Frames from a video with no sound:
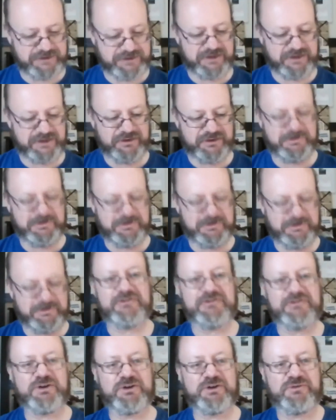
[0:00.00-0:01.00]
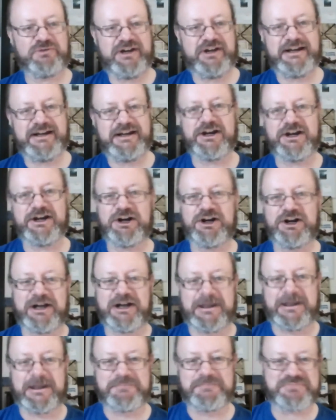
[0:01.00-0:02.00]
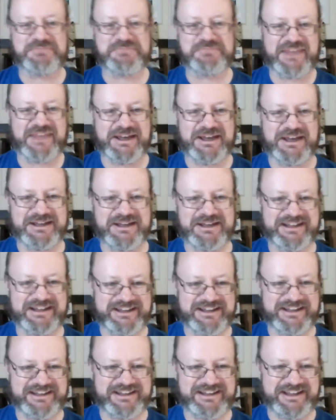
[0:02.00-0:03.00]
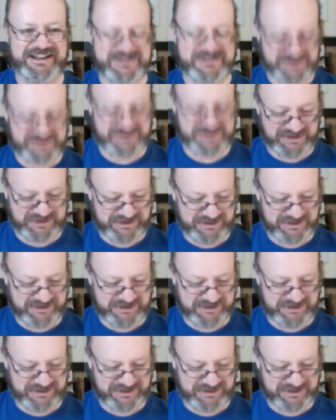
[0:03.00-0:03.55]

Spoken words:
thought we'd have a little fun here. As